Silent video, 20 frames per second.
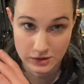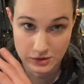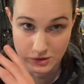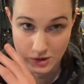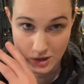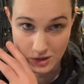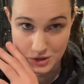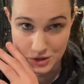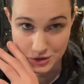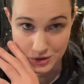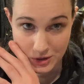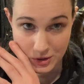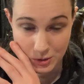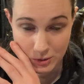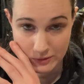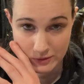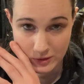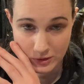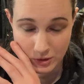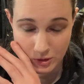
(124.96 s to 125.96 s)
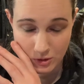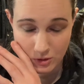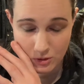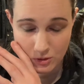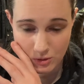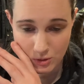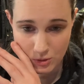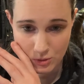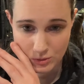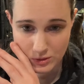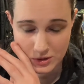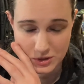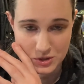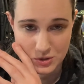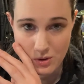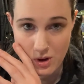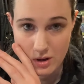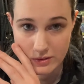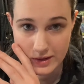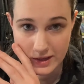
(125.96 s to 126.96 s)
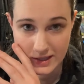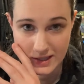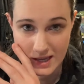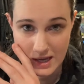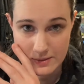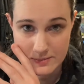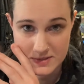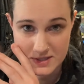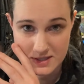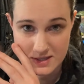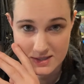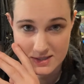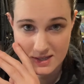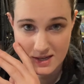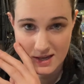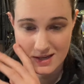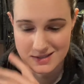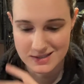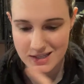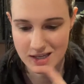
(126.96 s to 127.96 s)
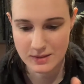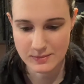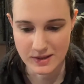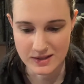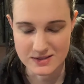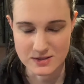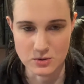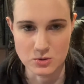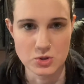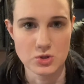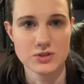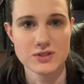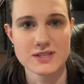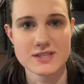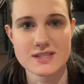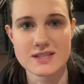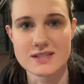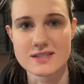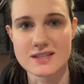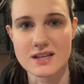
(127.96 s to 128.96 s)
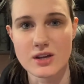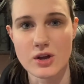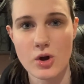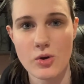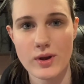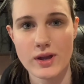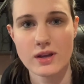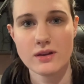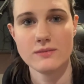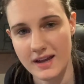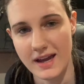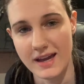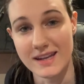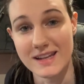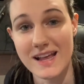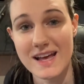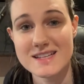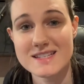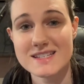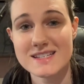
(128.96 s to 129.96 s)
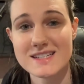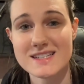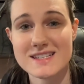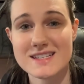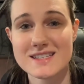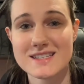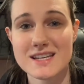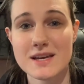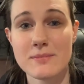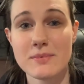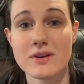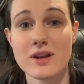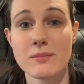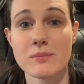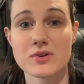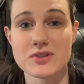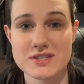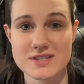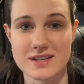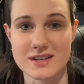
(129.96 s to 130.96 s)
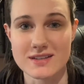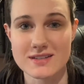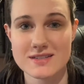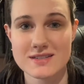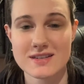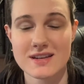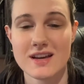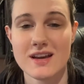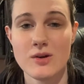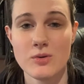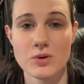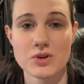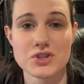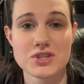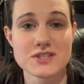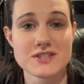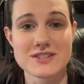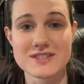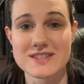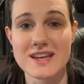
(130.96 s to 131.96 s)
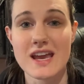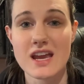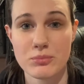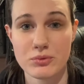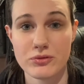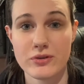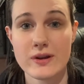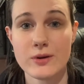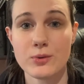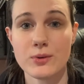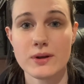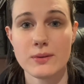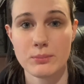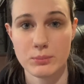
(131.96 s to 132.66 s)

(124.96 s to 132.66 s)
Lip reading: Not during COVID though, only do online games in this case, keep that social distancing going. And lastly, tip number 6, which is to take frequent